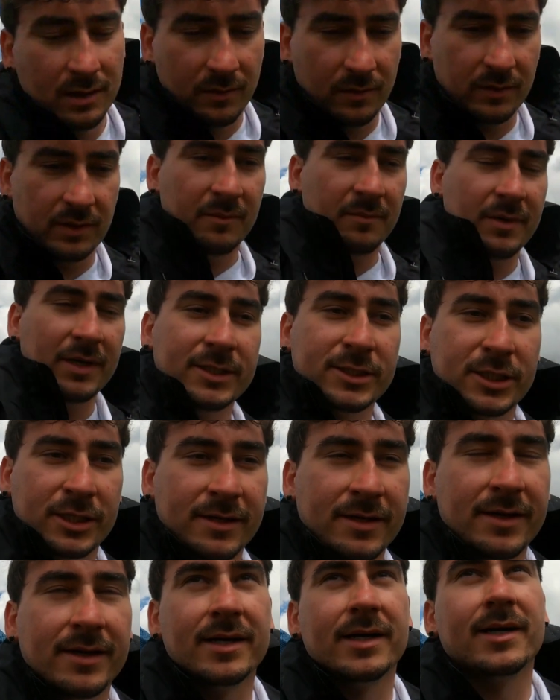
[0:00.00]
I want to
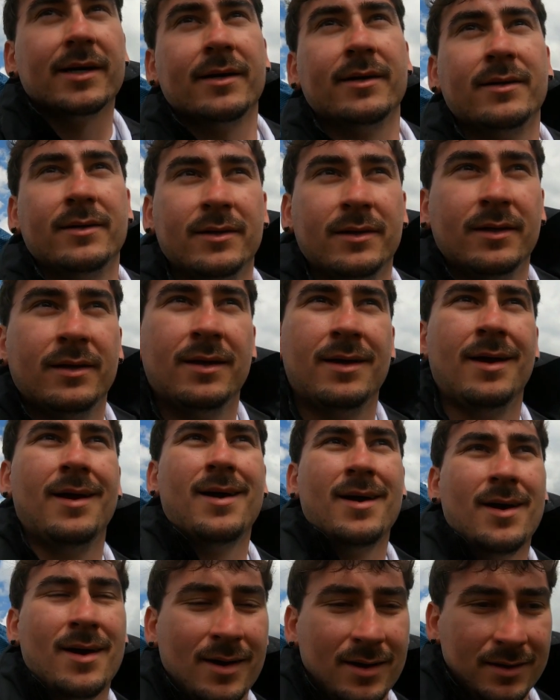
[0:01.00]
mention here,
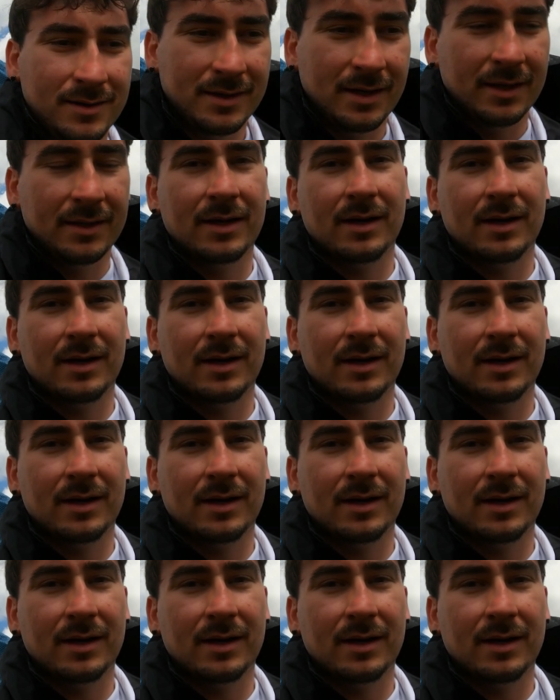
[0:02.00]
now